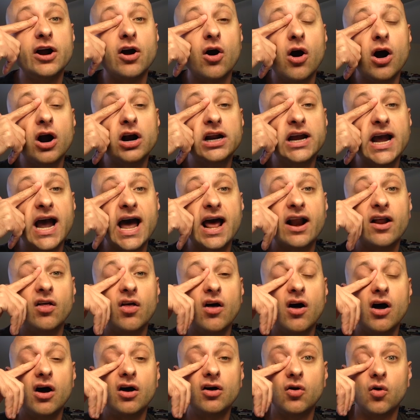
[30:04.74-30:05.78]
card
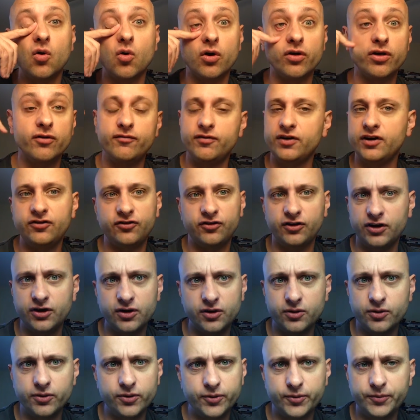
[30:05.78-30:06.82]
catalog or the
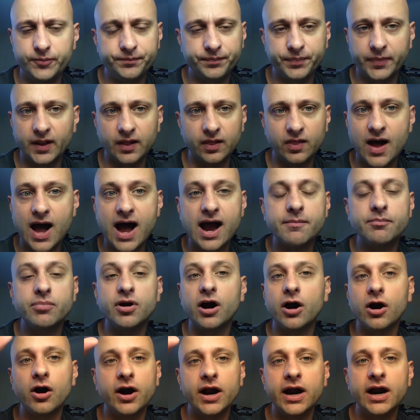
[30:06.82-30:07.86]
VCU
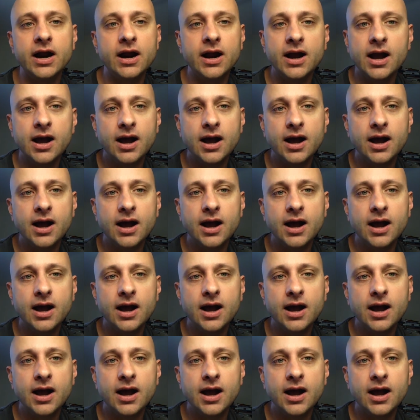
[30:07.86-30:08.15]
library